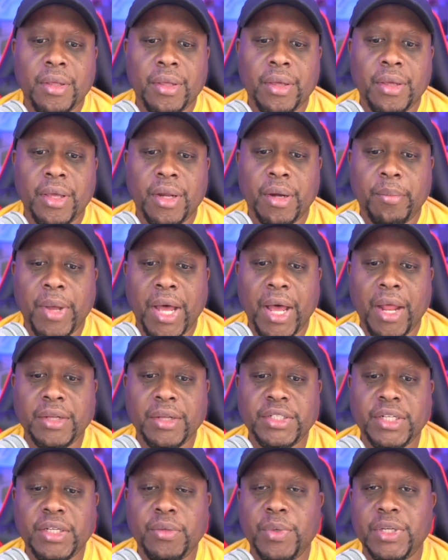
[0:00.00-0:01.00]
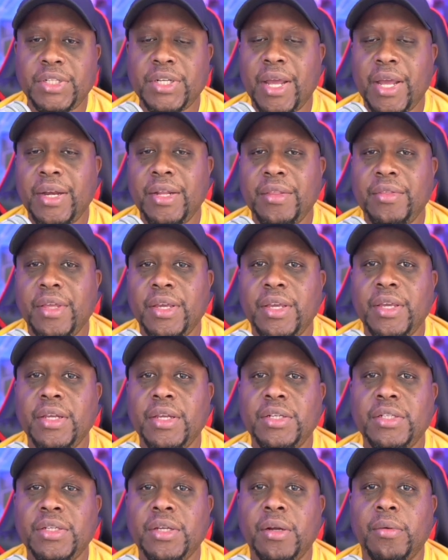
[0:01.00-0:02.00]
an apology, which I didn't think he
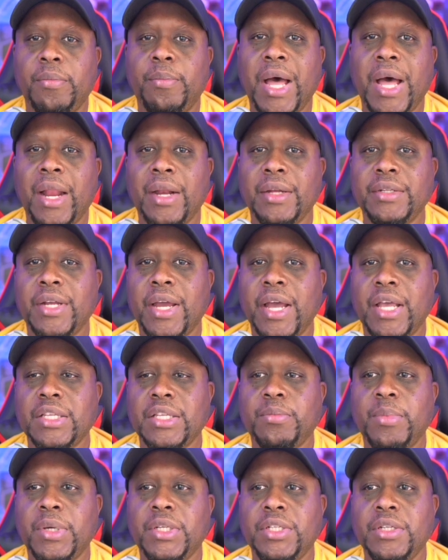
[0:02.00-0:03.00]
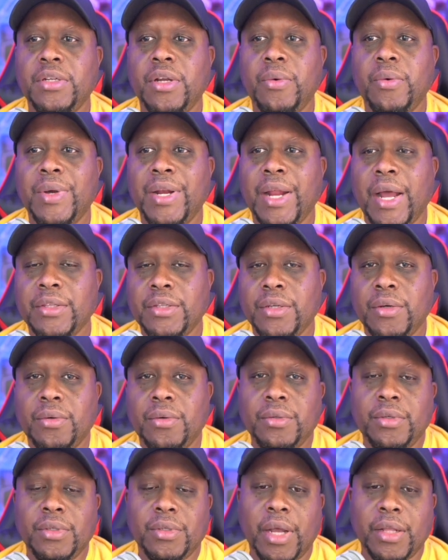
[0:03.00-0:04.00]
should apologize. But you know what? I
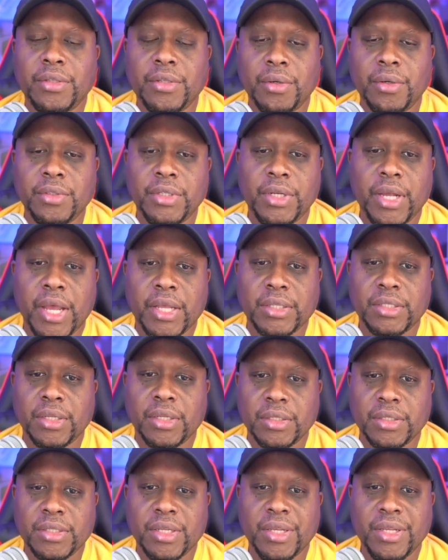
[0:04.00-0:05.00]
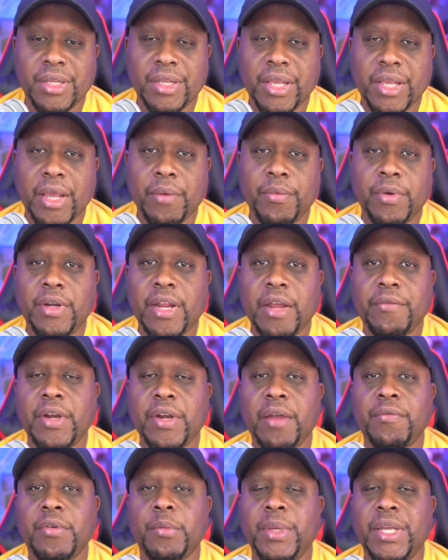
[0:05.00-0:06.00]
told I told you guys this. It would never
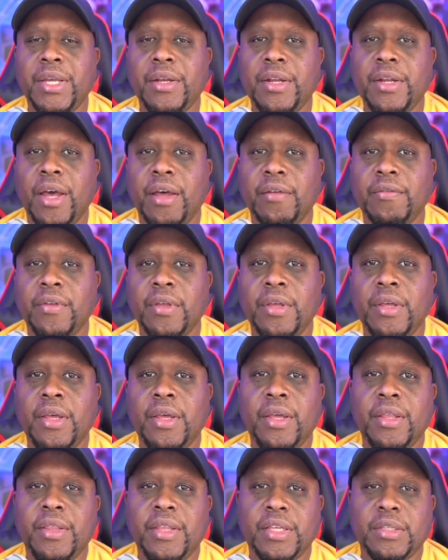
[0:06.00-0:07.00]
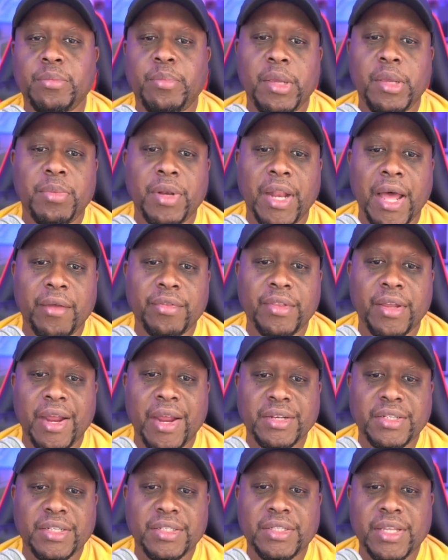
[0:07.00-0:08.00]
ever be enough. There's people out there
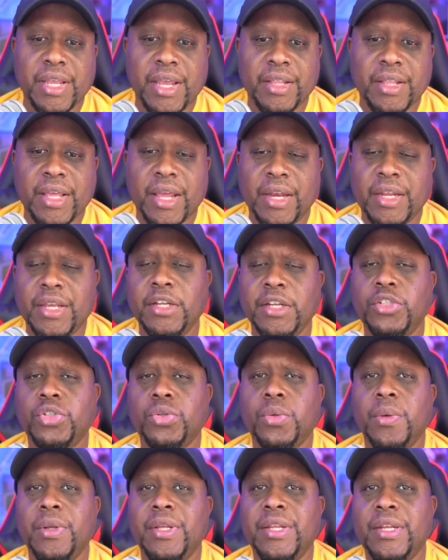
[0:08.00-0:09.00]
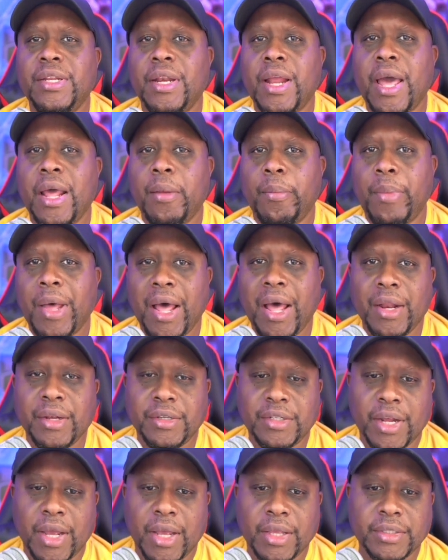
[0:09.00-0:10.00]
actually saying that he truly did not
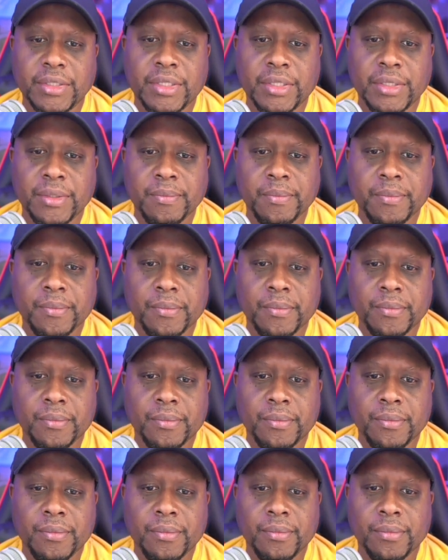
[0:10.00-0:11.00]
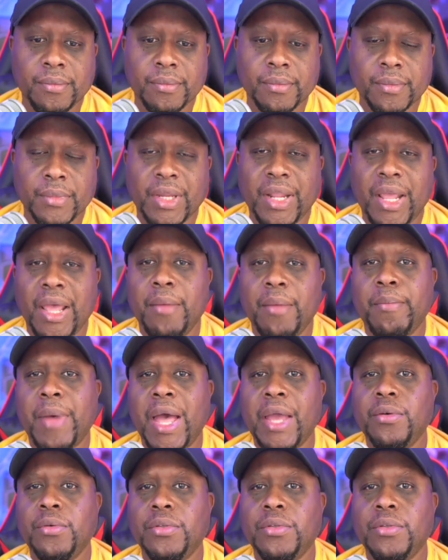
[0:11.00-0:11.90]
apologize and Michael